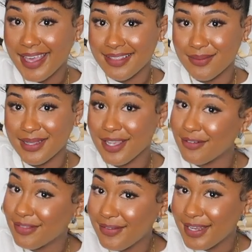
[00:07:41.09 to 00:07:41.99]
a little bit
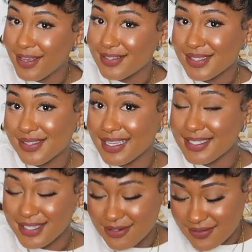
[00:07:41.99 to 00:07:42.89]
later in the video so
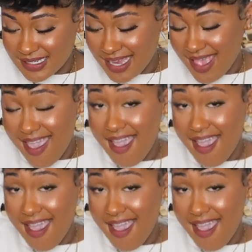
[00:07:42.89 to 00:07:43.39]
stay tuned